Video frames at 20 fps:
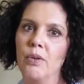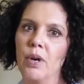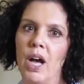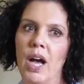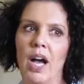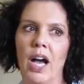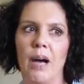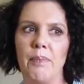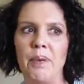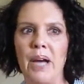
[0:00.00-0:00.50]

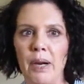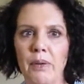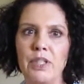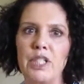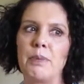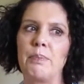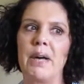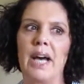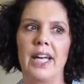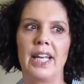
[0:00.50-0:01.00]
I
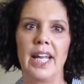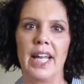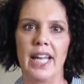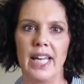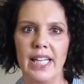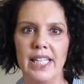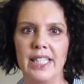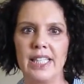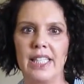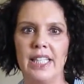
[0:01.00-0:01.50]
was about at
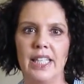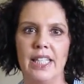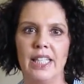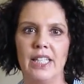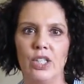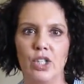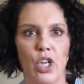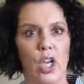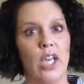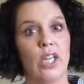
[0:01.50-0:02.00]

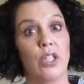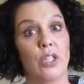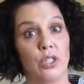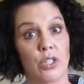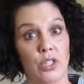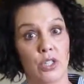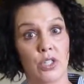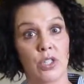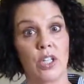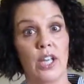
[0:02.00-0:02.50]
18
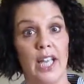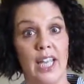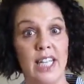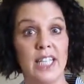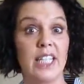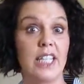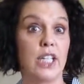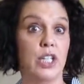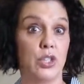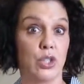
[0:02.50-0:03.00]

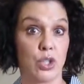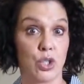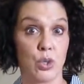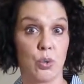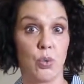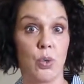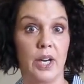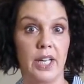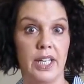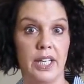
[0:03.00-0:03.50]
or
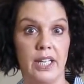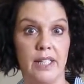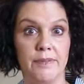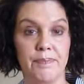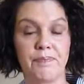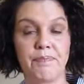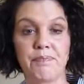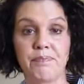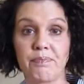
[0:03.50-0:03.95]
20.